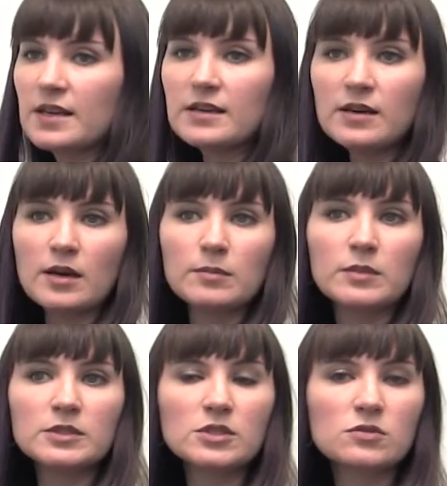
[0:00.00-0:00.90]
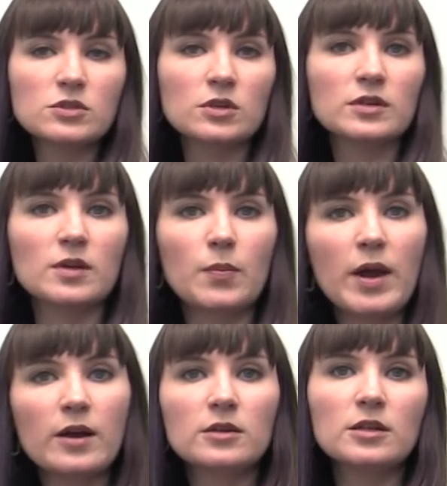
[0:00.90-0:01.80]
income just result in a
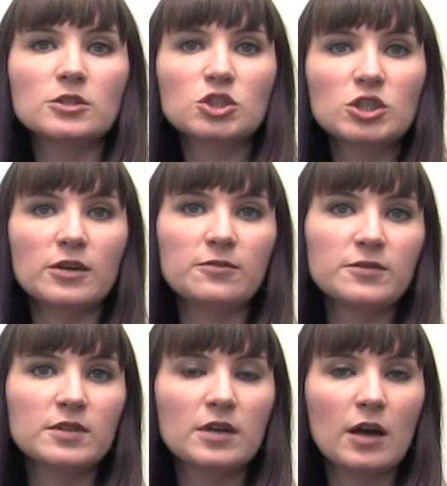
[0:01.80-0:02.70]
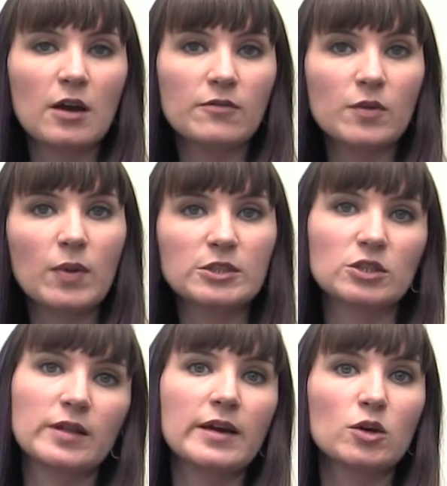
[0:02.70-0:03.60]
parallel shift of the
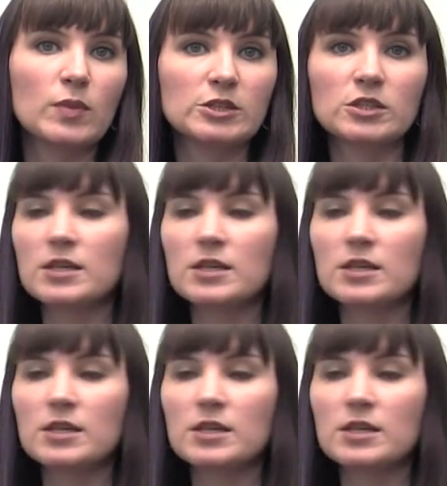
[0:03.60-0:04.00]
budget line or budget